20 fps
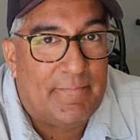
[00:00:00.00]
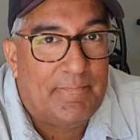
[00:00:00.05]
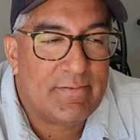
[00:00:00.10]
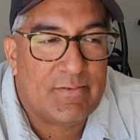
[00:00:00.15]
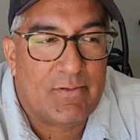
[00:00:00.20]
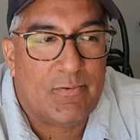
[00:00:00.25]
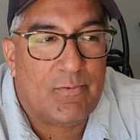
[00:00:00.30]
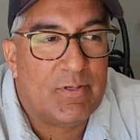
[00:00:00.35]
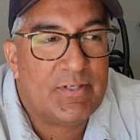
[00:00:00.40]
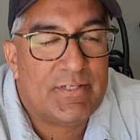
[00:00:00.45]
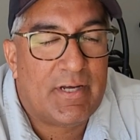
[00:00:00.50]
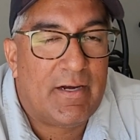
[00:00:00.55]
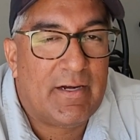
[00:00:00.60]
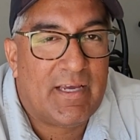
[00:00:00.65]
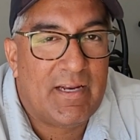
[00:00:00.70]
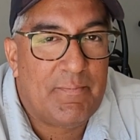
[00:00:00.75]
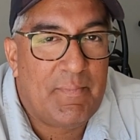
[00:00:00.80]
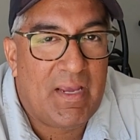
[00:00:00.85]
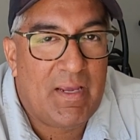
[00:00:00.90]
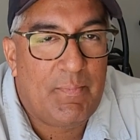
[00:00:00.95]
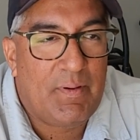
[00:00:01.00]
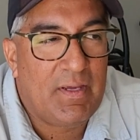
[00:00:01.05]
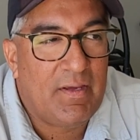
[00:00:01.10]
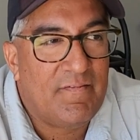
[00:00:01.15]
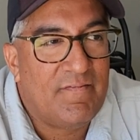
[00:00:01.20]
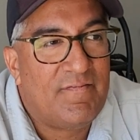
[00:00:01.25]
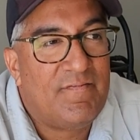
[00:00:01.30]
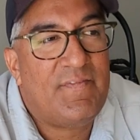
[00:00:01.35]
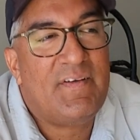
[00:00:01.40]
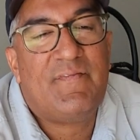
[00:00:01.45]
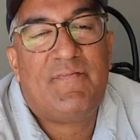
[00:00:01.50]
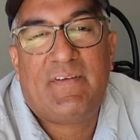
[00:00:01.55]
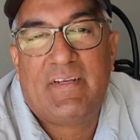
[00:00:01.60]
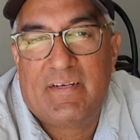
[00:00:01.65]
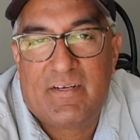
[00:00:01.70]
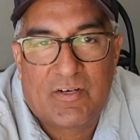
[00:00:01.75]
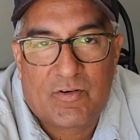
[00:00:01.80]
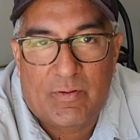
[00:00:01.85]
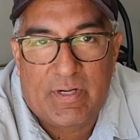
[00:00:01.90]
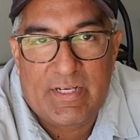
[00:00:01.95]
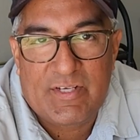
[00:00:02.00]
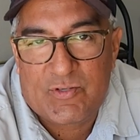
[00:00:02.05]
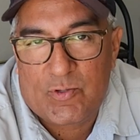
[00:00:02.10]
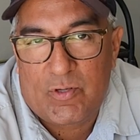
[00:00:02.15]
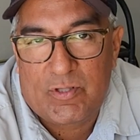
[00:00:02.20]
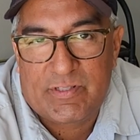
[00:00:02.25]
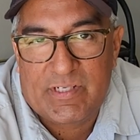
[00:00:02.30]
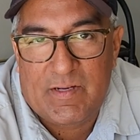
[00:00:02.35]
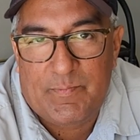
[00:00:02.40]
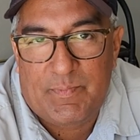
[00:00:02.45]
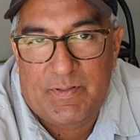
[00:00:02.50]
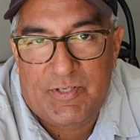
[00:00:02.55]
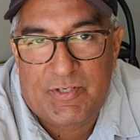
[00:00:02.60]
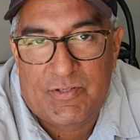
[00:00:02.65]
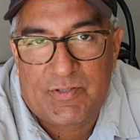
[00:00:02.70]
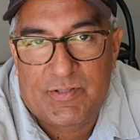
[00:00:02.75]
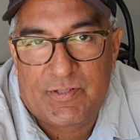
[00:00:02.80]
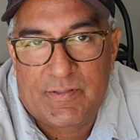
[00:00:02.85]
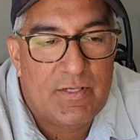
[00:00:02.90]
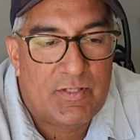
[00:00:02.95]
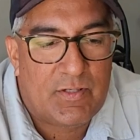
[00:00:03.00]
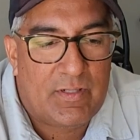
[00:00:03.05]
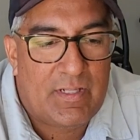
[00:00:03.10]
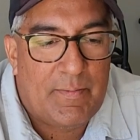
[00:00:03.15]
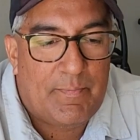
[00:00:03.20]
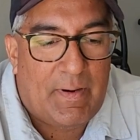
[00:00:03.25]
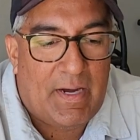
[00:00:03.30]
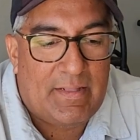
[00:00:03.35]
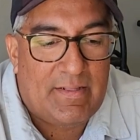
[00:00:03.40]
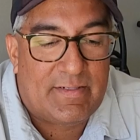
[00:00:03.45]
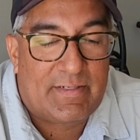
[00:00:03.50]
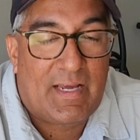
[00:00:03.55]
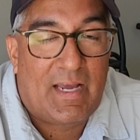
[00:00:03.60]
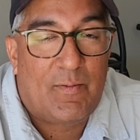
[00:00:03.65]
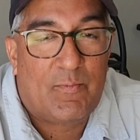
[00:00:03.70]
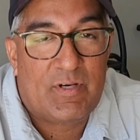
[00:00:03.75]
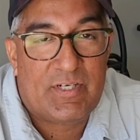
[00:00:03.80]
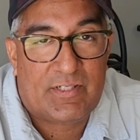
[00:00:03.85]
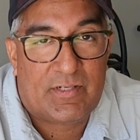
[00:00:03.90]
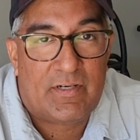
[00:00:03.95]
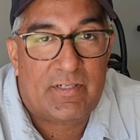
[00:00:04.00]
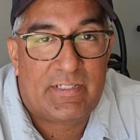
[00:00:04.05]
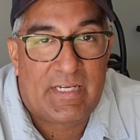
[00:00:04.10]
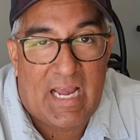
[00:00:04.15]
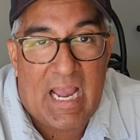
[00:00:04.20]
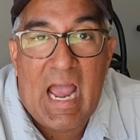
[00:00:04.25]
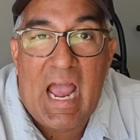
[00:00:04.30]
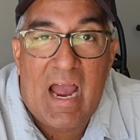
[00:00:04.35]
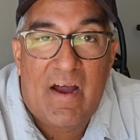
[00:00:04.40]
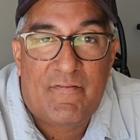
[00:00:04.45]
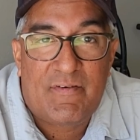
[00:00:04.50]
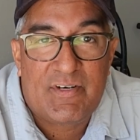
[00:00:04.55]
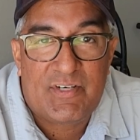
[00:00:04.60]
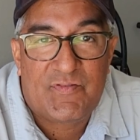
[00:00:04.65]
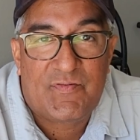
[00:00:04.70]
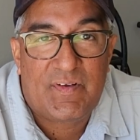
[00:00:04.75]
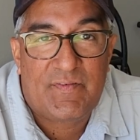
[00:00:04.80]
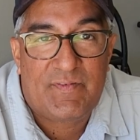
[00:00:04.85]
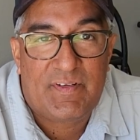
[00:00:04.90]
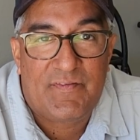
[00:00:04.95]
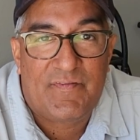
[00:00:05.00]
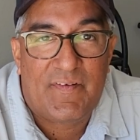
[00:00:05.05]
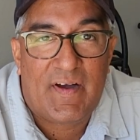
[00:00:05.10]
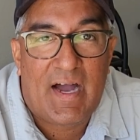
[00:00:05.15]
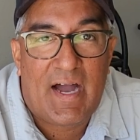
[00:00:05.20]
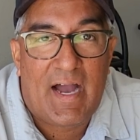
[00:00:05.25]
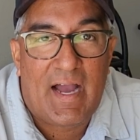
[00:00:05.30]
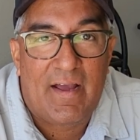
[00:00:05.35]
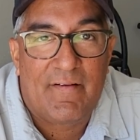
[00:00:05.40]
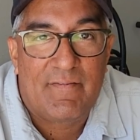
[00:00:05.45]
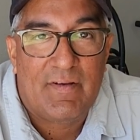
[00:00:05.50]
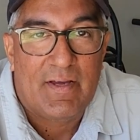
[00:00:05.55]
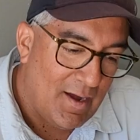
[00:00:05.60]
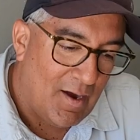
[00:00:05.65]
So we're talking maybe 50-degree soil temperatures, so that by the time we start to average 55,